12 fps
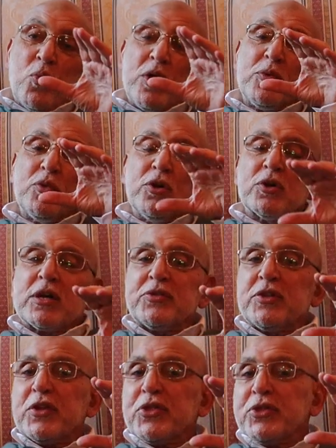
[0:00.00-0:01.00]
When we look
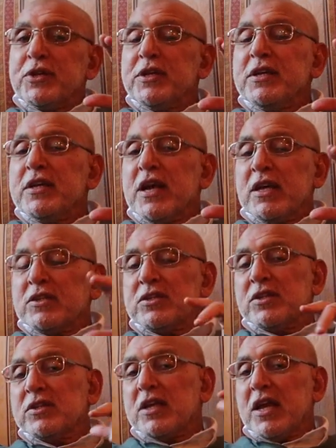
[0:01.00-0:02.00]
at the three incidents,